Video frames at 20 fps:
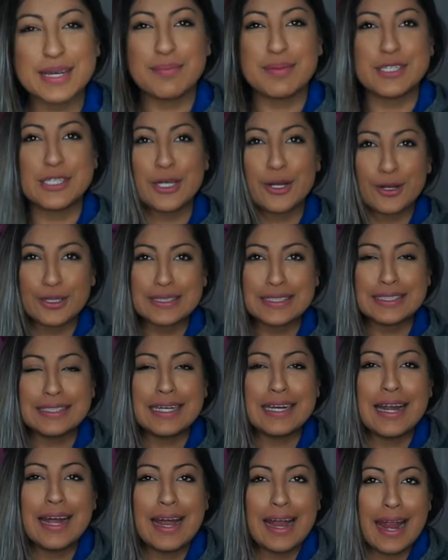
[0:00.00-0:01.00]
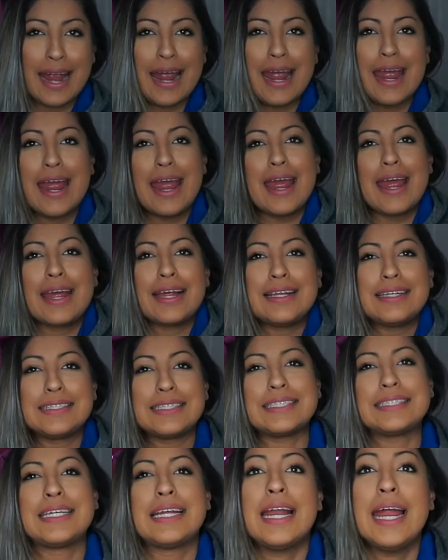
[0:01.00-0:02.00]
up? It's your girl Selena, and
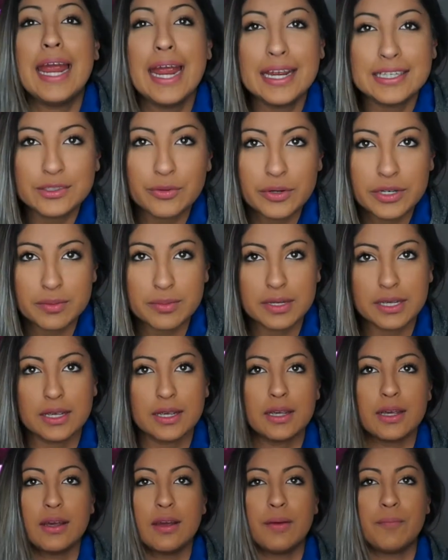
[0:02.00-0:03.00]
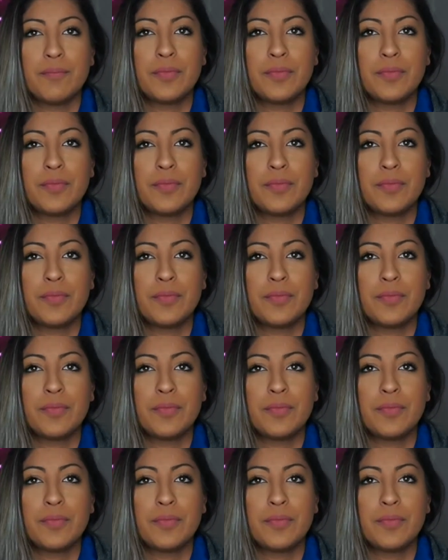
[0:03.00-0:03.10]
today is going to be,